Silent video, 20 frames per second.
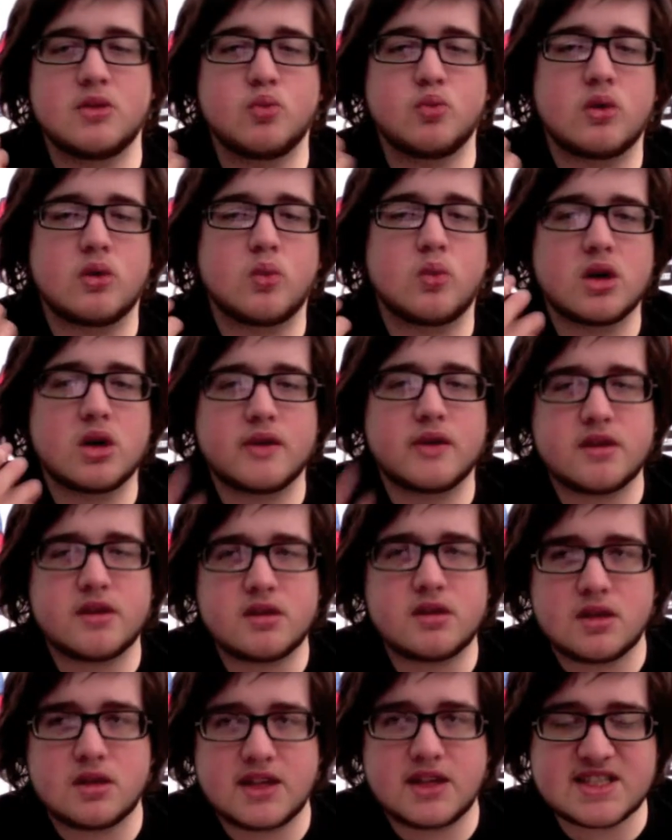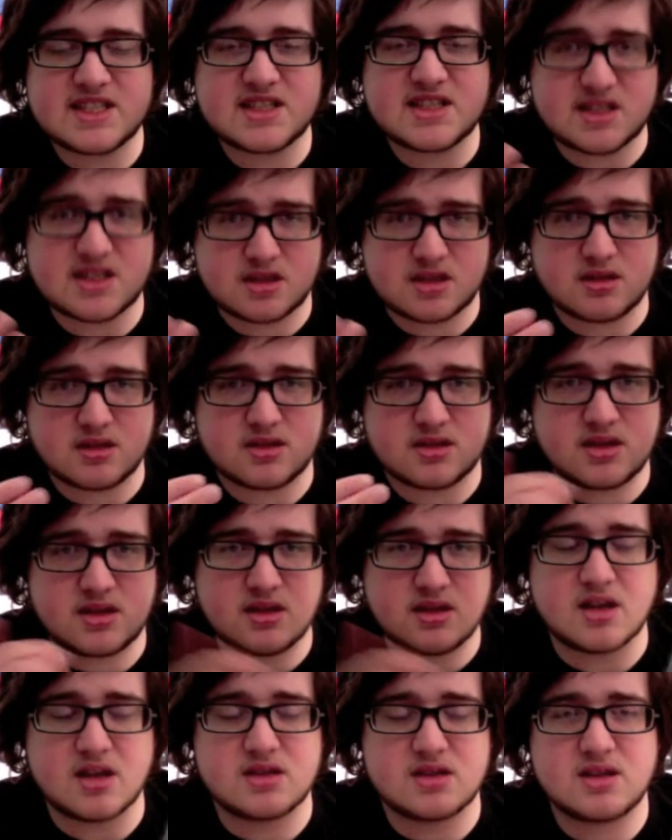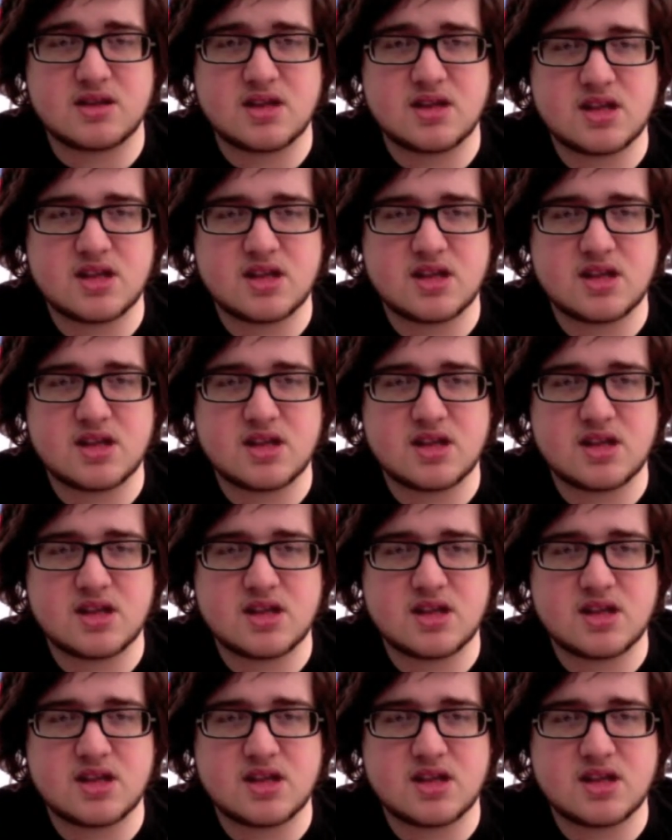whatever his sisters in this, and